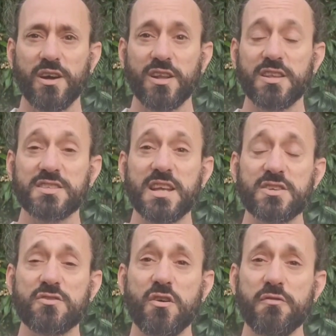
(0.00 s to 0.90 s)
And at the
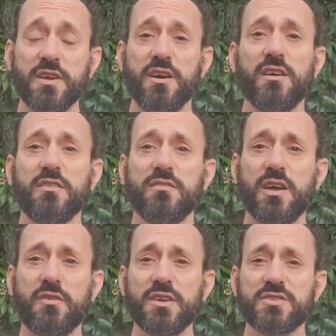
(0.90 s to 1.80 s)
center of the earth,
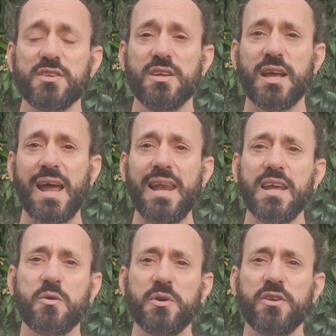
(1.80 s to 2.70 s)
there is a
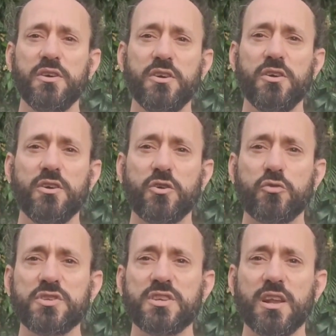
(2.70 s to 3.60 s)
liquid
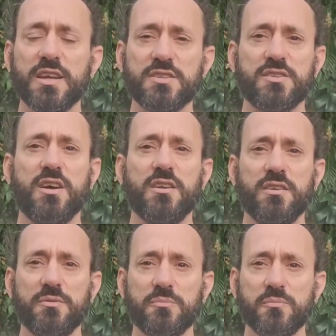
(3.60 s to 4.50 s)
crystalline sun.
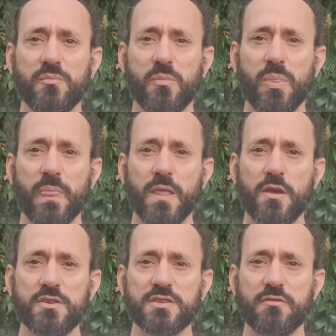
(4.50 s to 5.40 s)

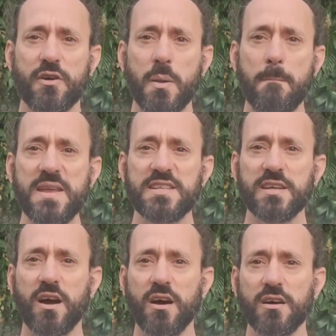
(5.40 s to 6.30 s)
It is the very
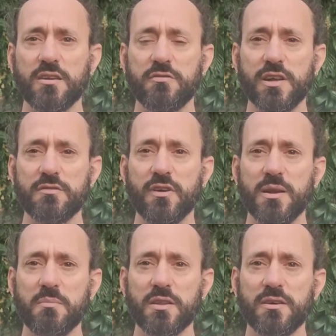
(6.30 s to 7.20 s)
beating heart of our
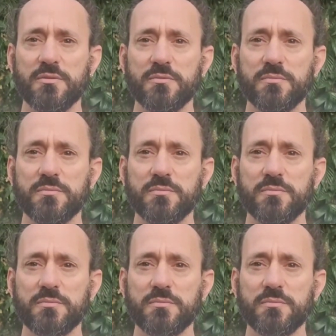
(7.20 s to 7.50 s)
Divine Mother.